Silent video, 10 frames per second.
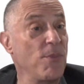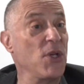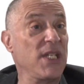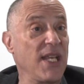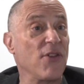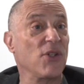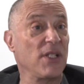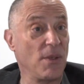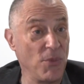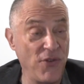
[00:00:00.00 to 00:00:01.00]
can put together a
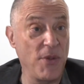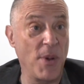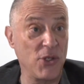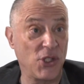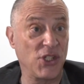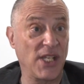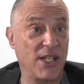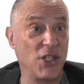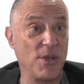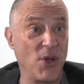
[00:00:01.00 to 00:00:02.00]
little movie poster
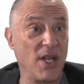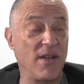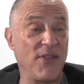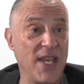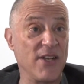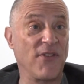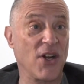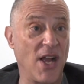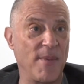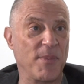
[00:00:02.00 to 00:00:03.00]
section to put it at the end of
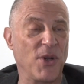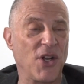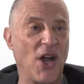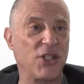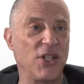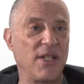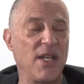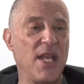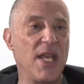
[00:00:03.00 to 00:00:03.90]
our comic book auction,